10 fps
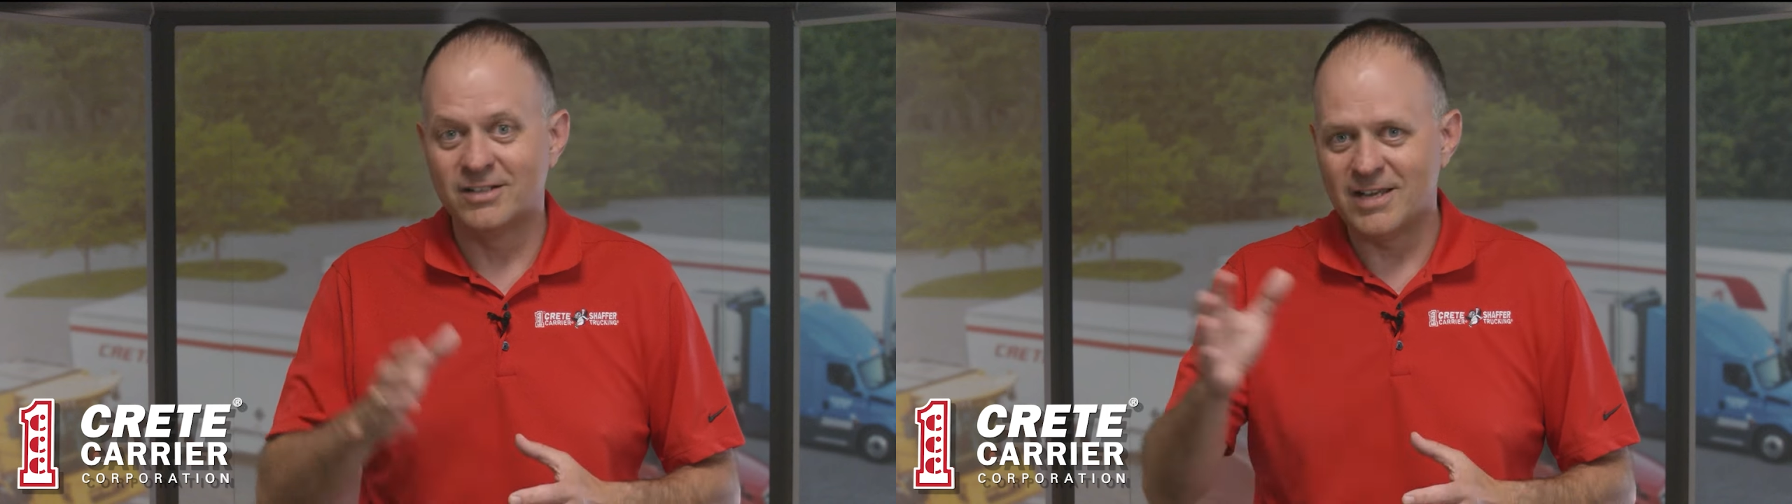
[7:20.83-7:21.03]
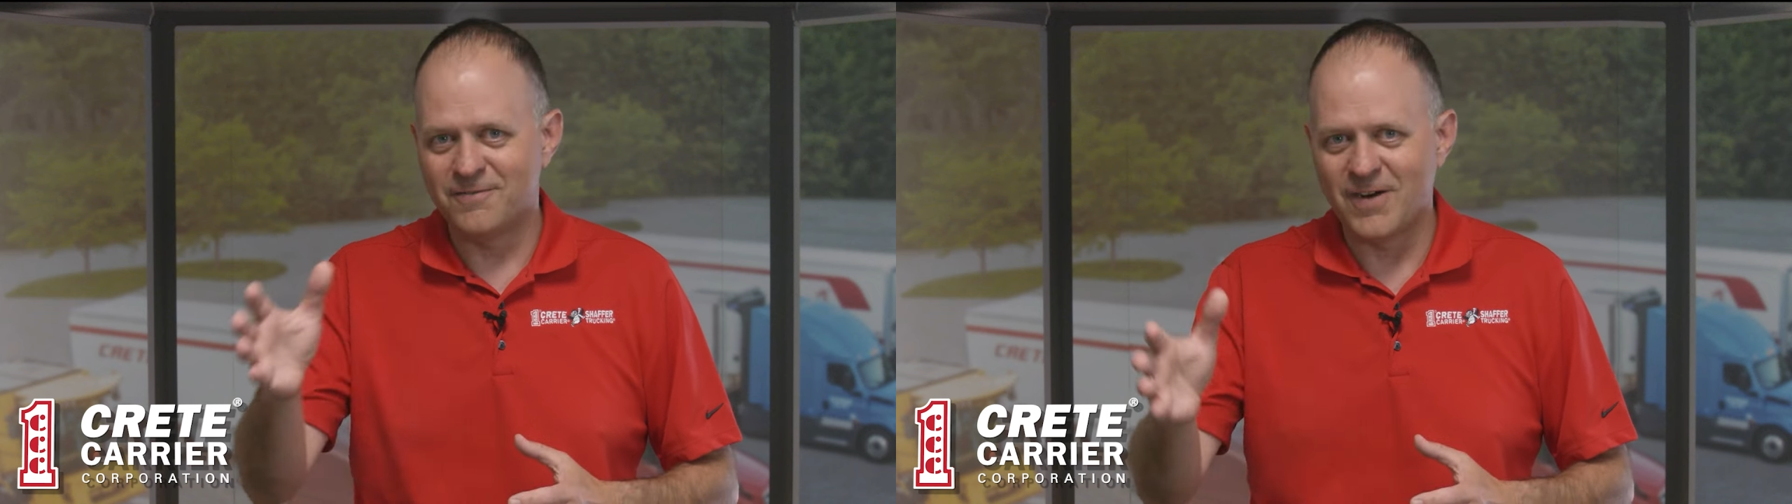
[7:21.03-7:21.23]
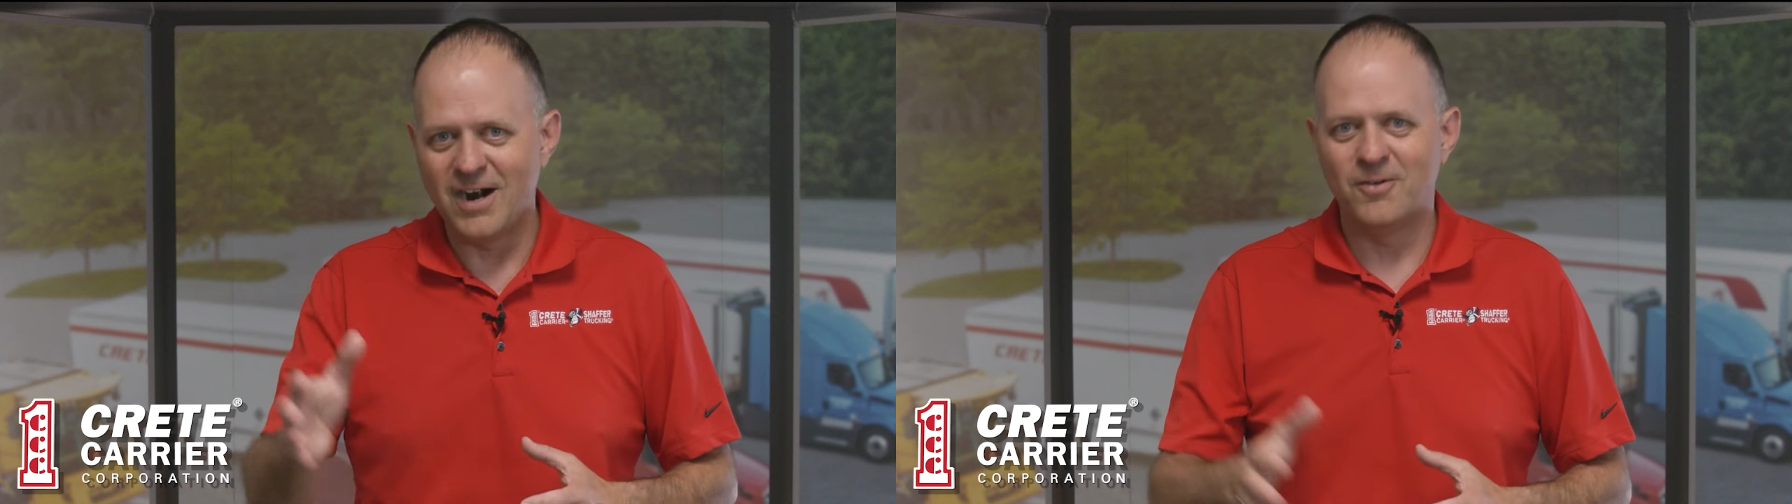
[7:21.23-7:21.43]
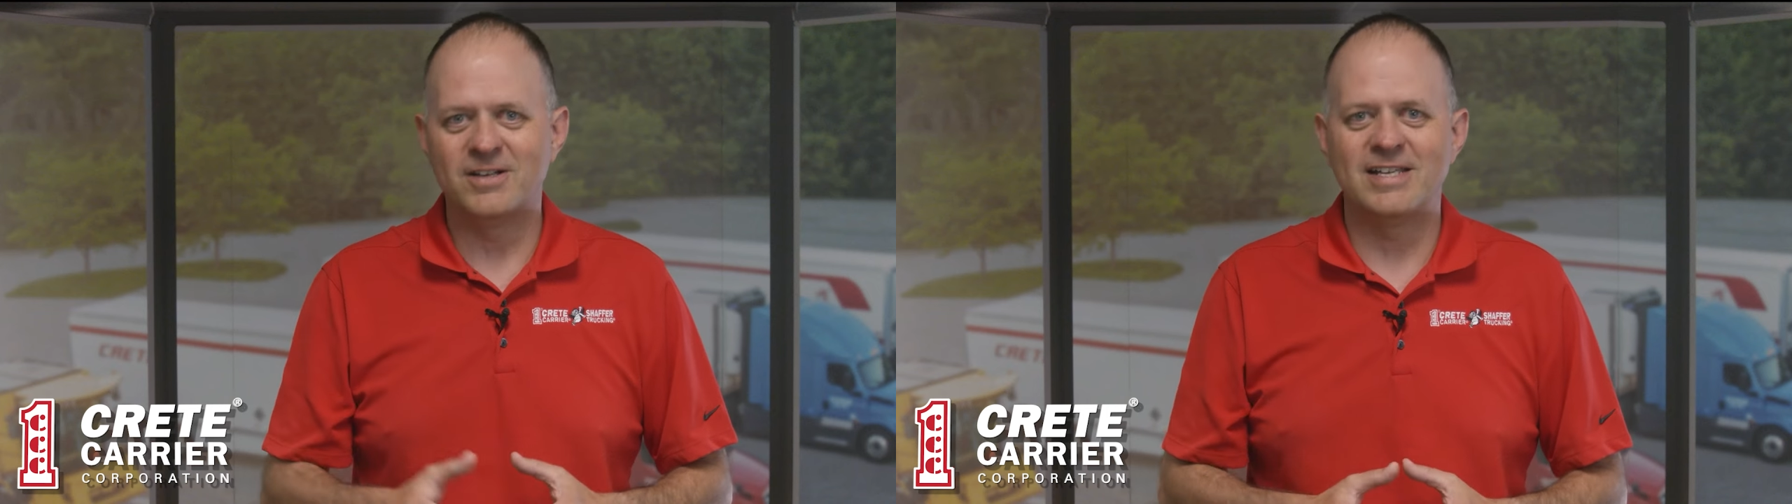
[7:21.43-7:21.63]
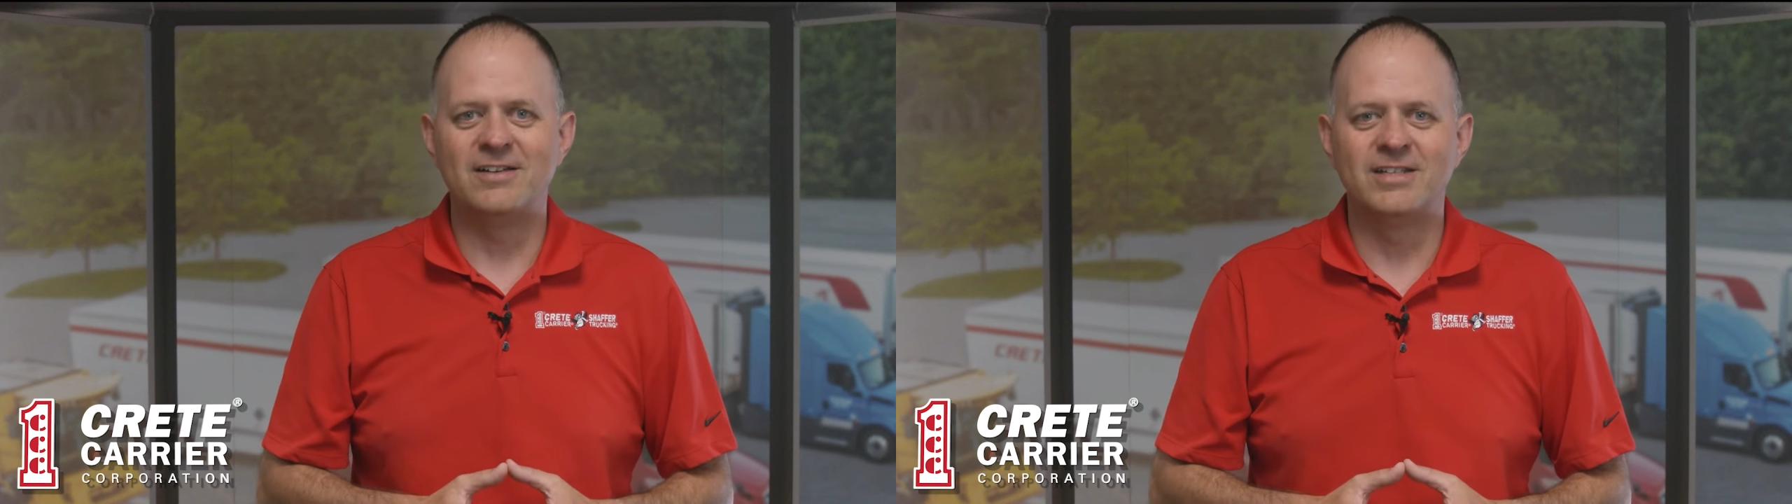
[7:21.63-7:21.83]
a lot of
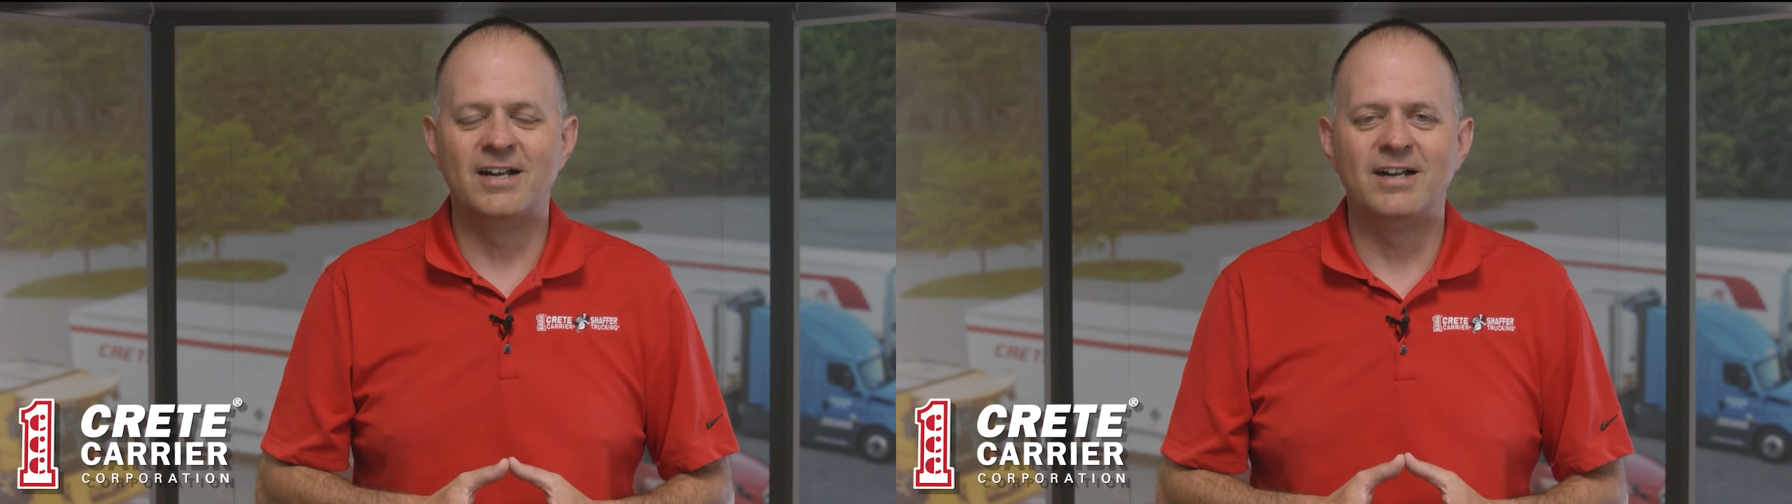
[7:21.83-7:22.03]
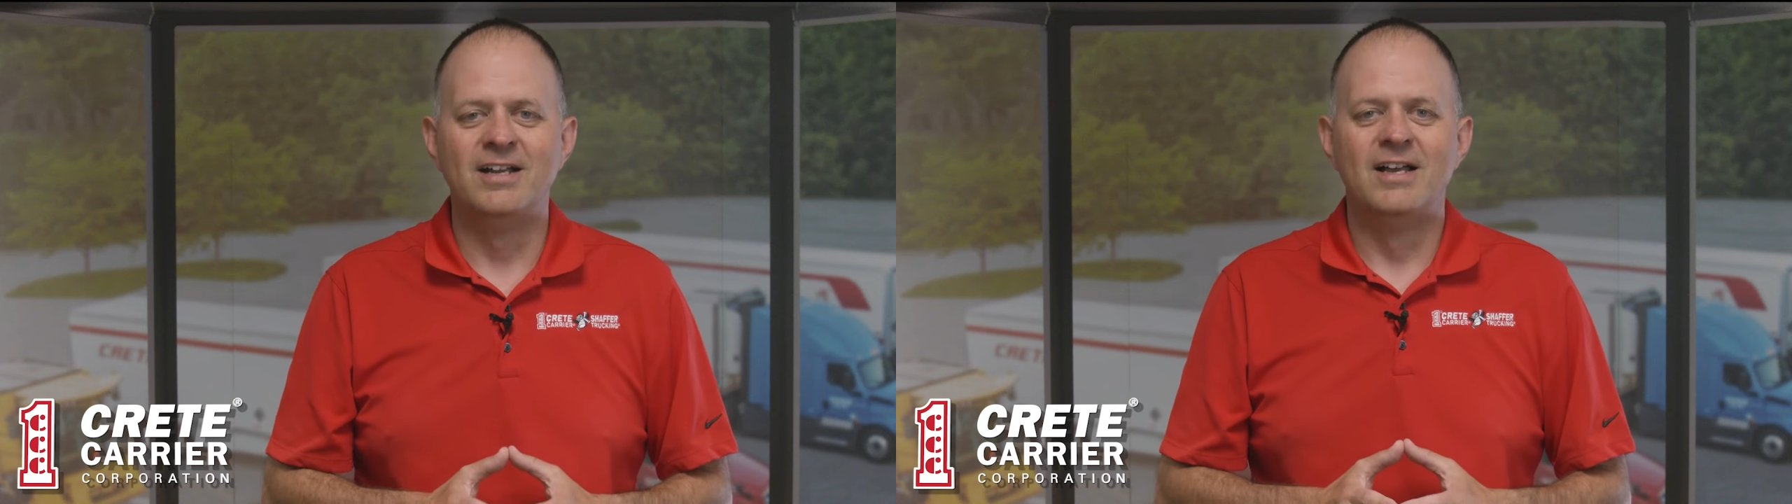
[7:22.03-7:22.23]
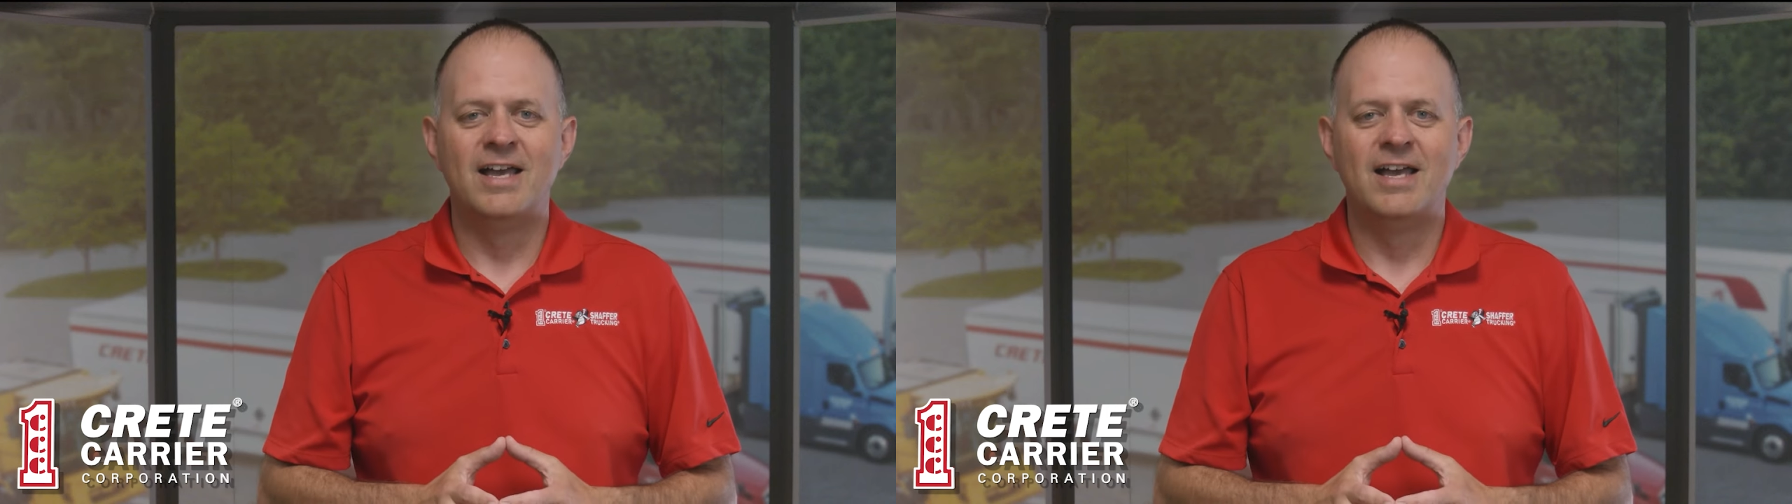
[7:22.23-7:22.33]
fireworks out there.